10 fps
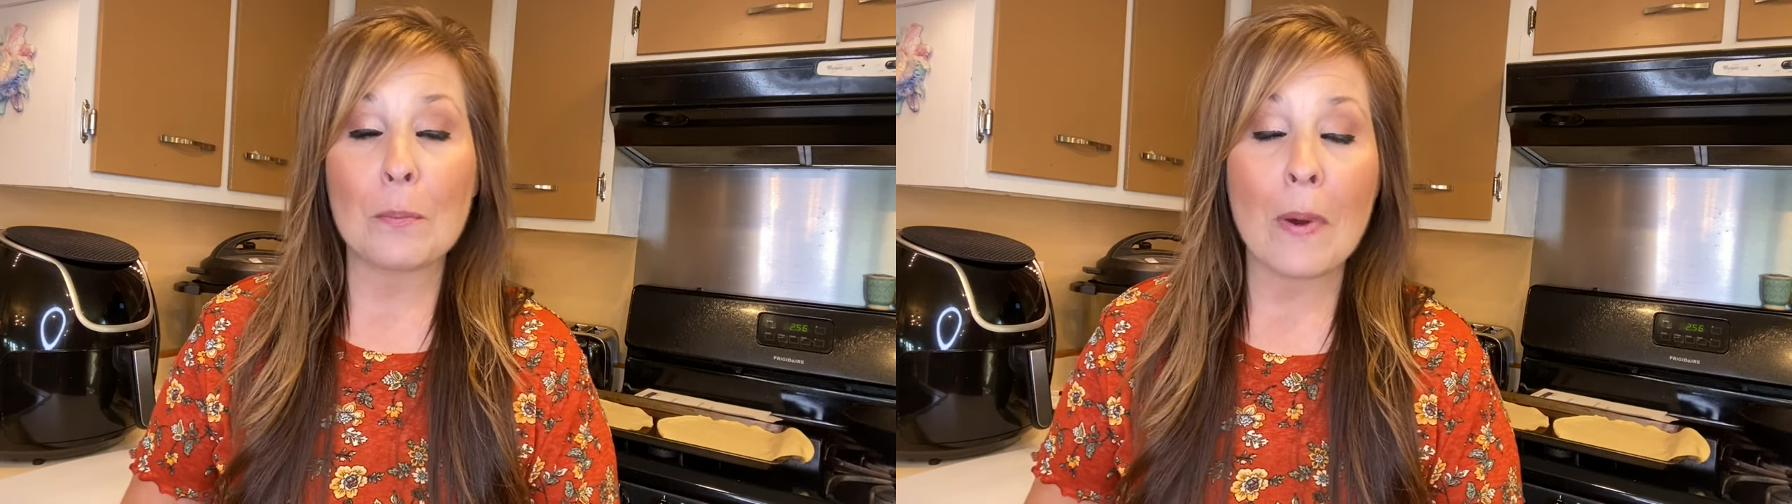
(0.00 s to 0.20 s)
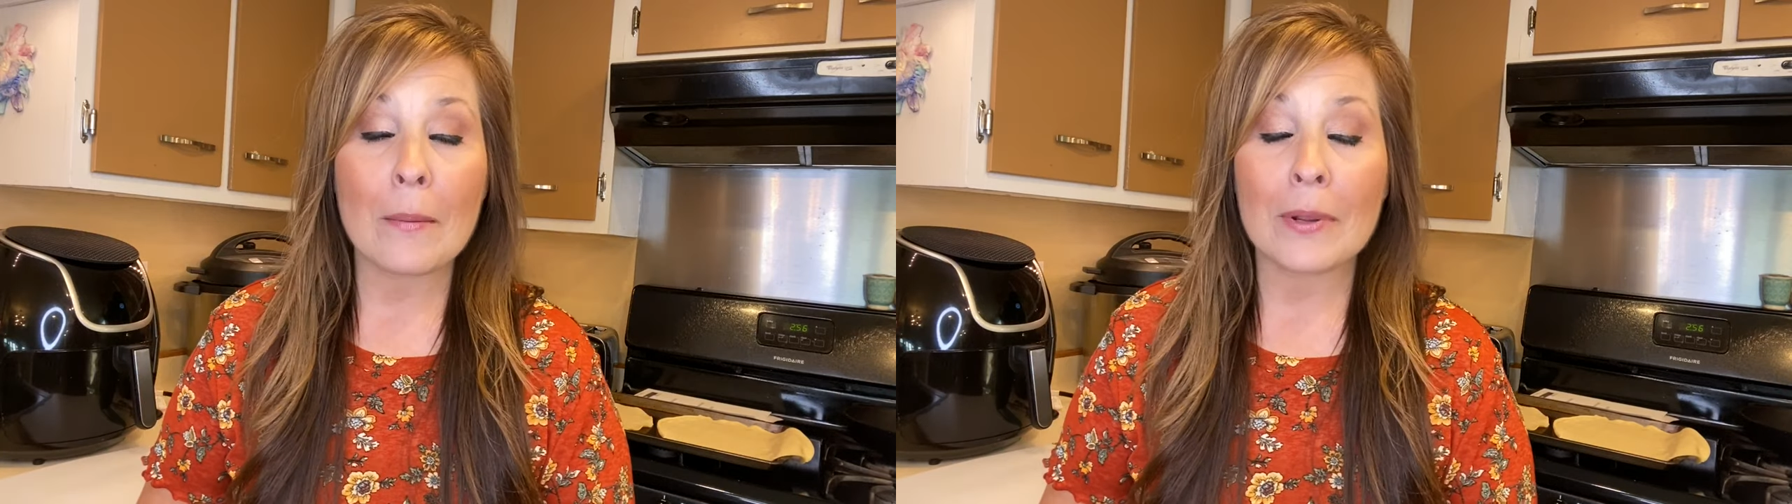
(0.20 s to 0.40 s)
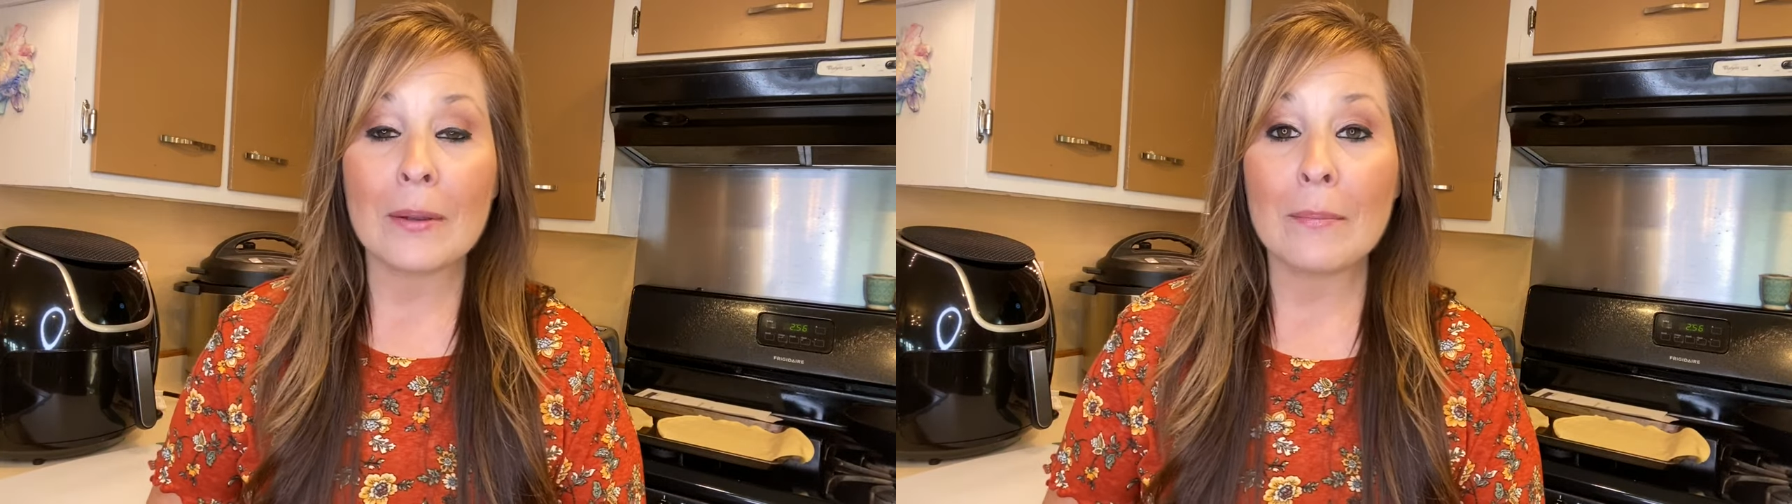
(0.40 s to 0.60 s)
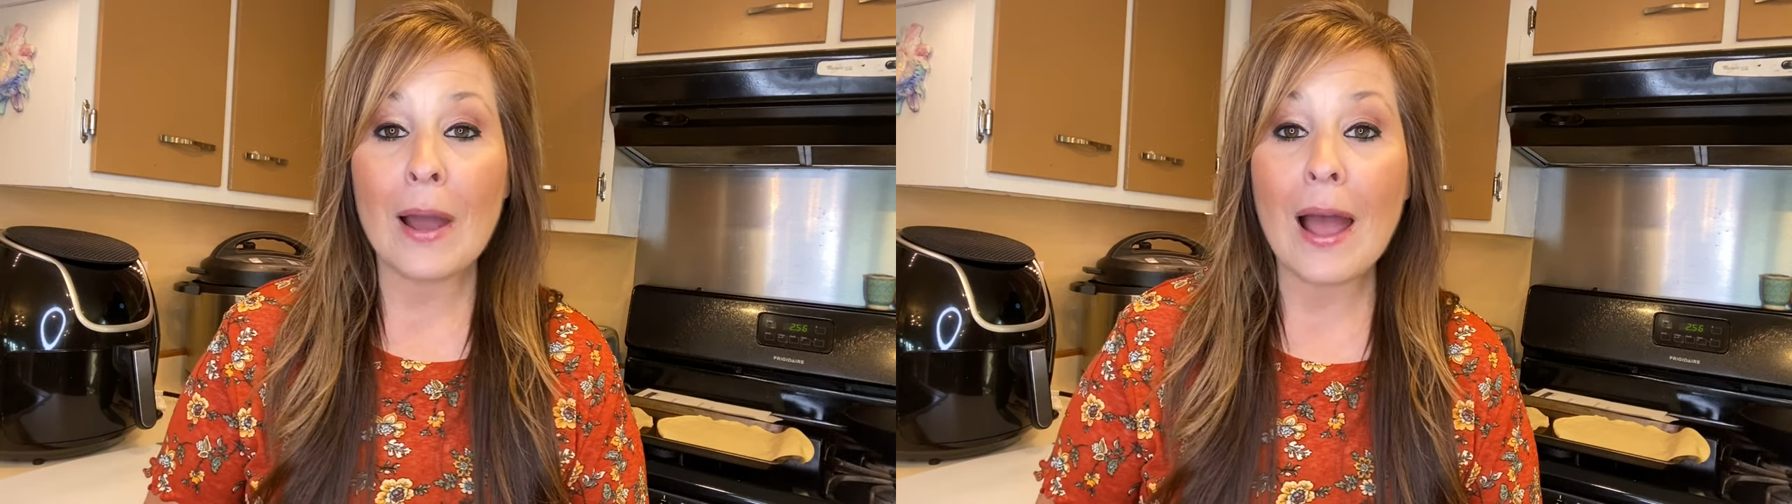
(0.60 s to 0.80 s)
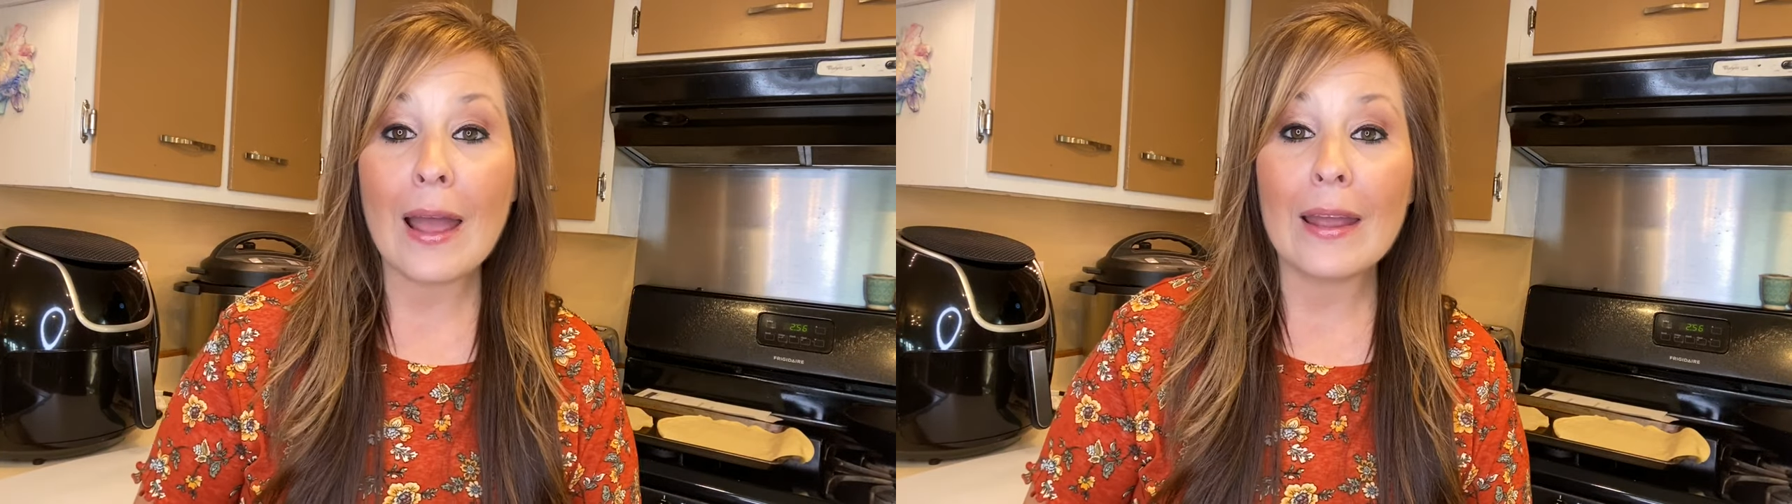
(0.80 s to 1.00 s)
pumpkin
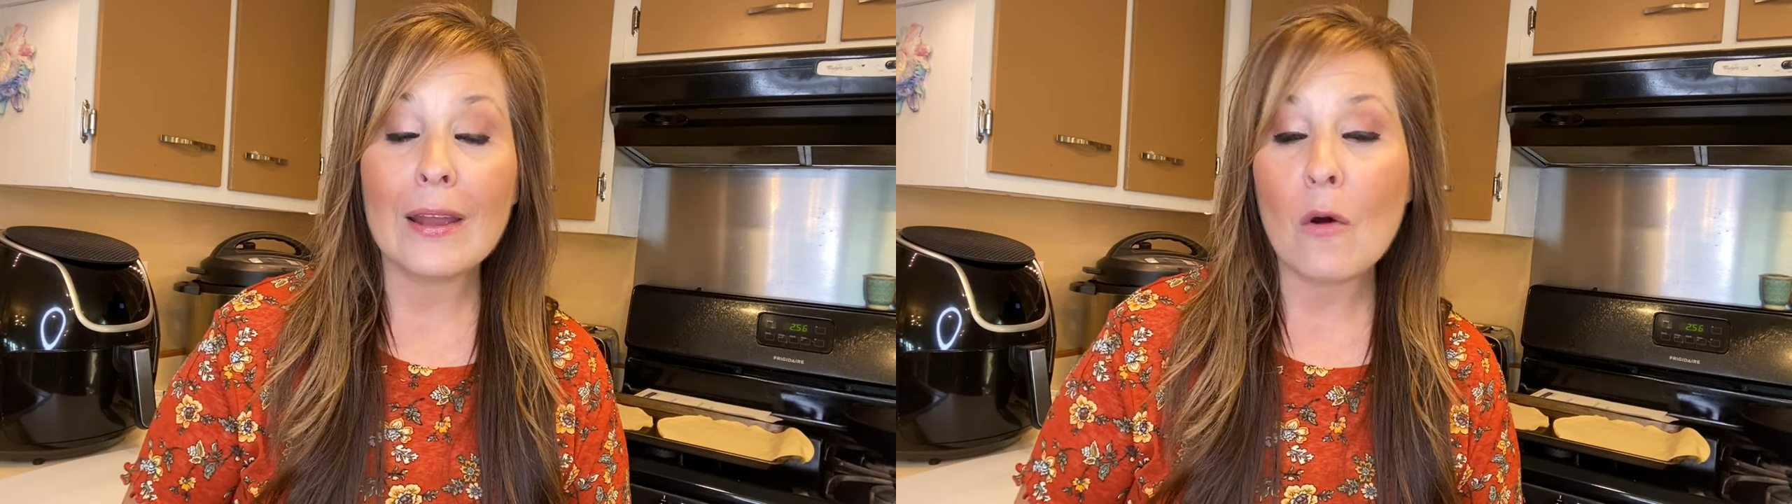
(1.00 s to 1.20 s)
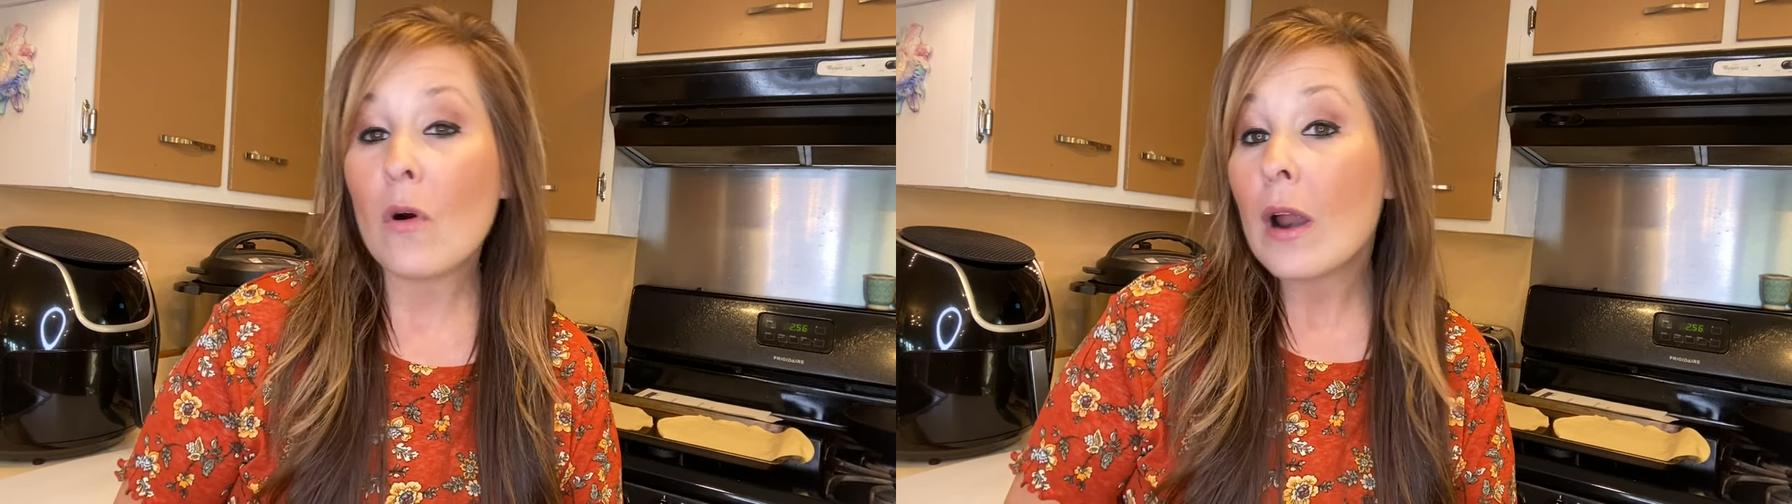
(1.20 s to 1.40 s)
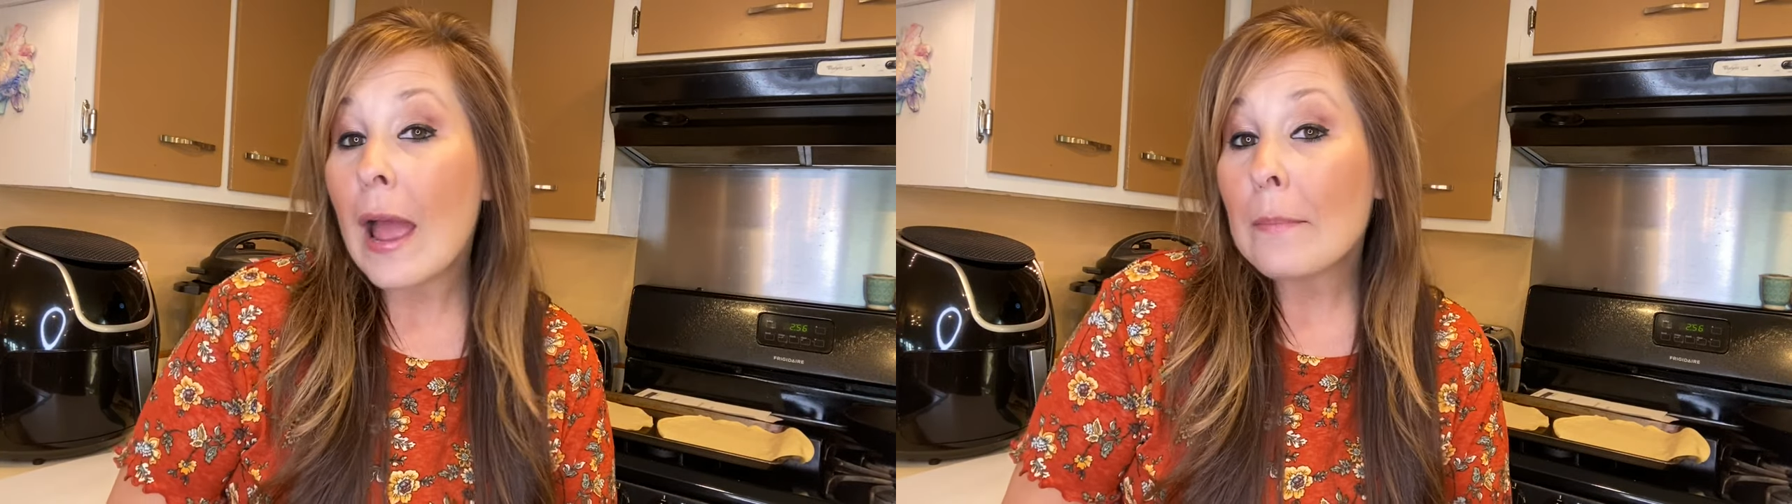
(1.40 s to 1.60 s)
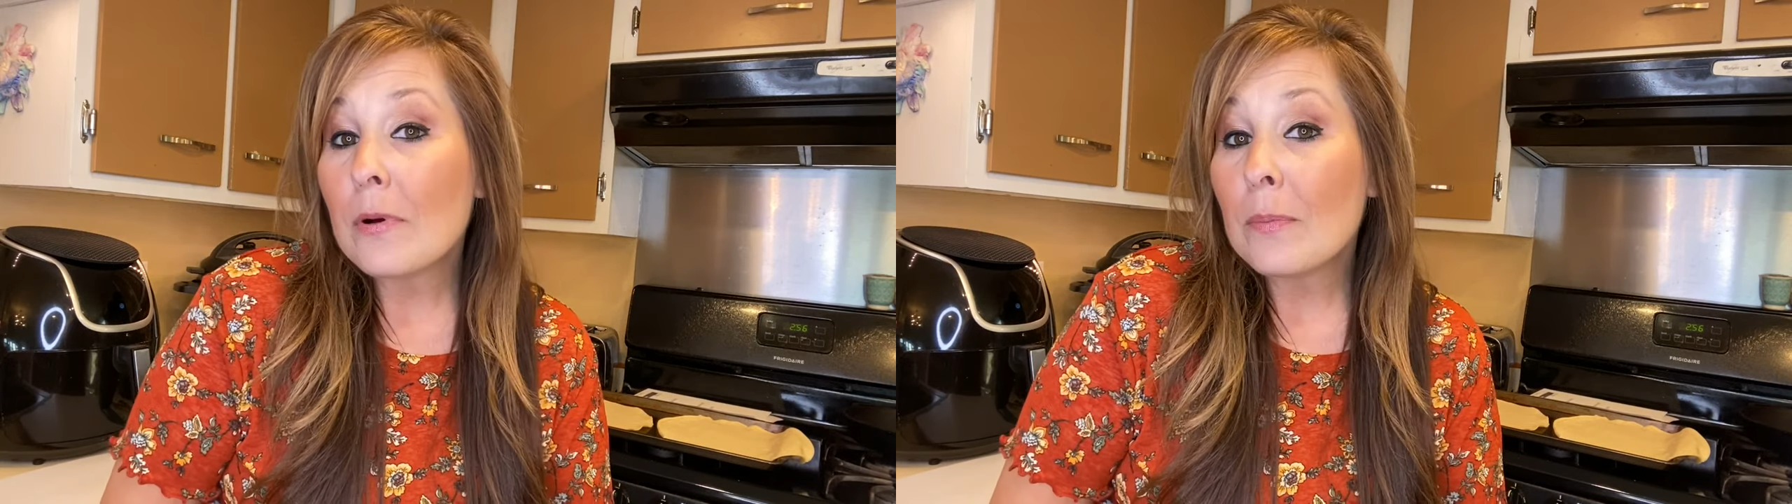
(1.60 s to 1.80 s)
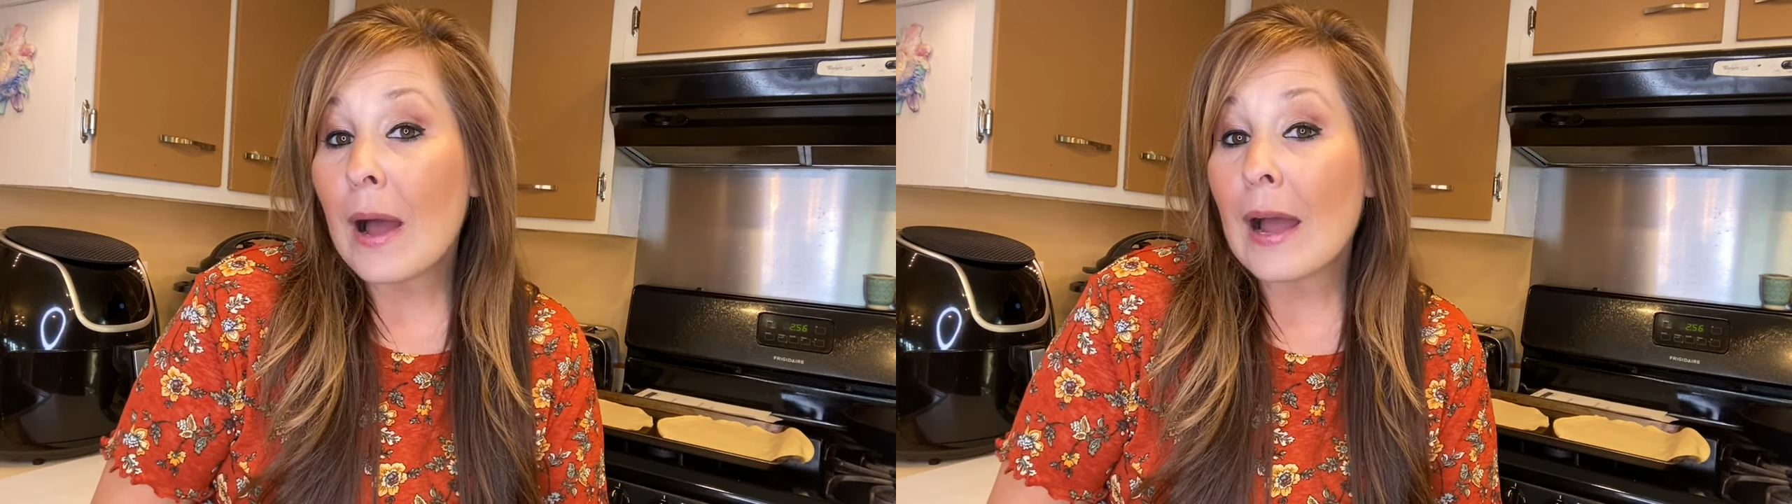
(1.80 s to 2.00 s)
pie or apple
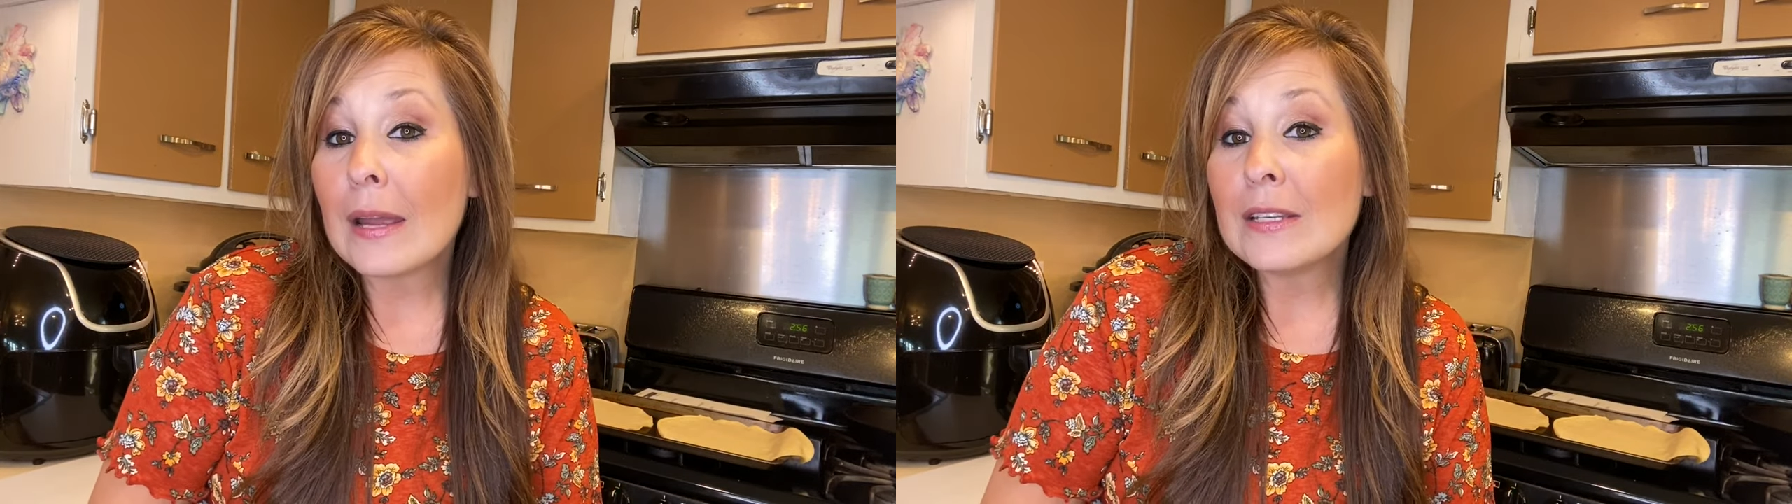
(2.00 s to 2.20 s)
pie,